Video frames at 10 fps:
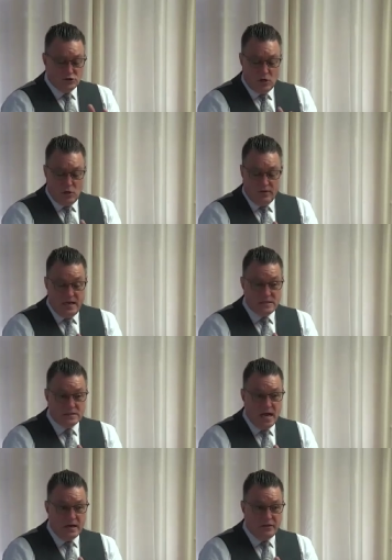So these
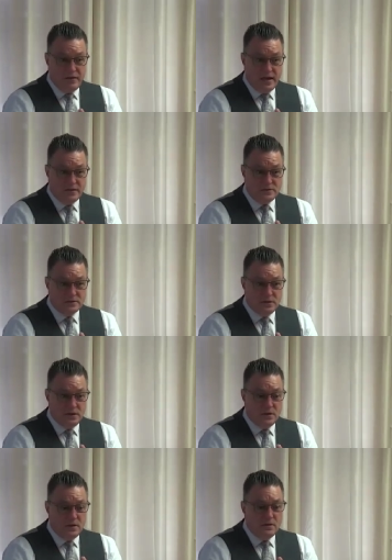kind of things,
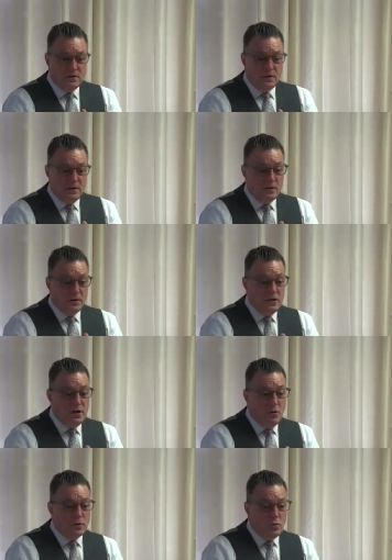
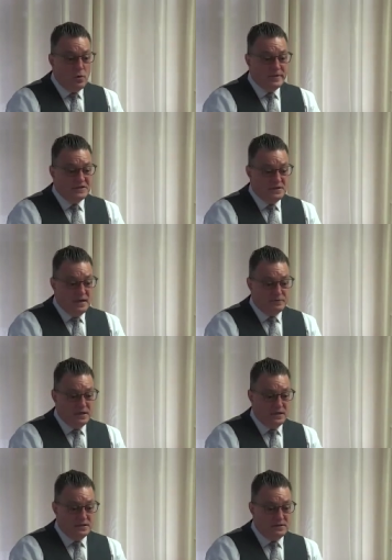the older woman steps
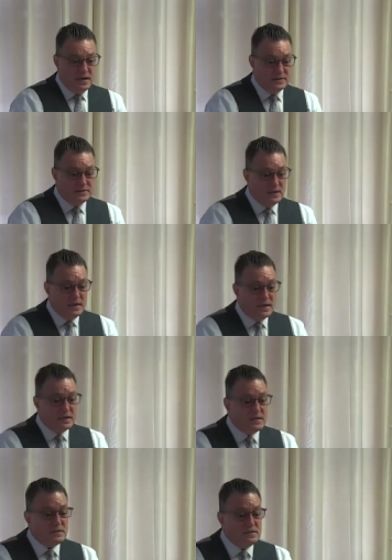in and says,
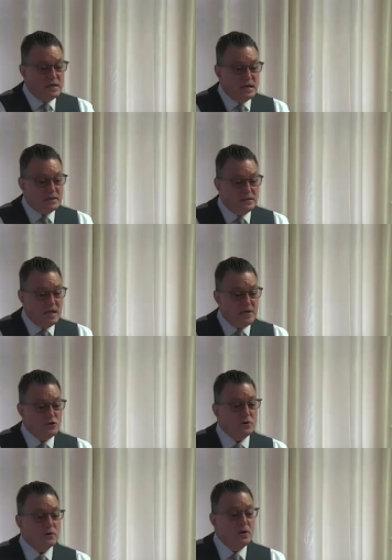This is against
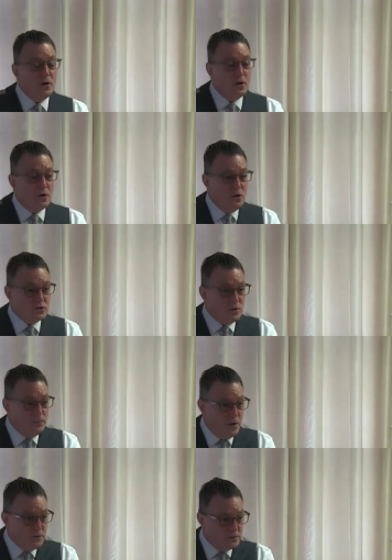nature. You're
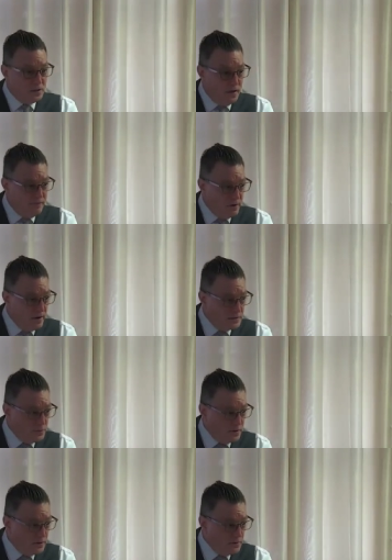supposed to love your
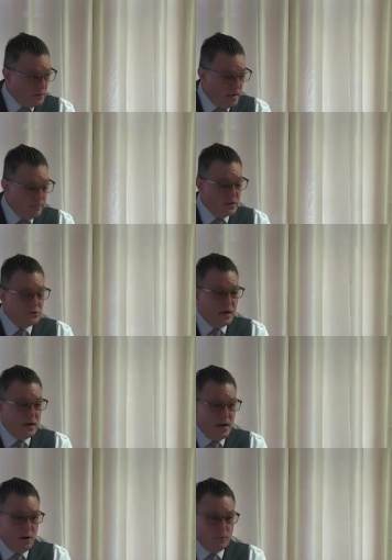husband. I'm going to try
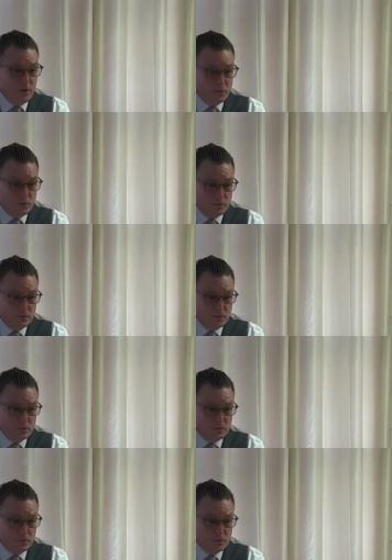to help you.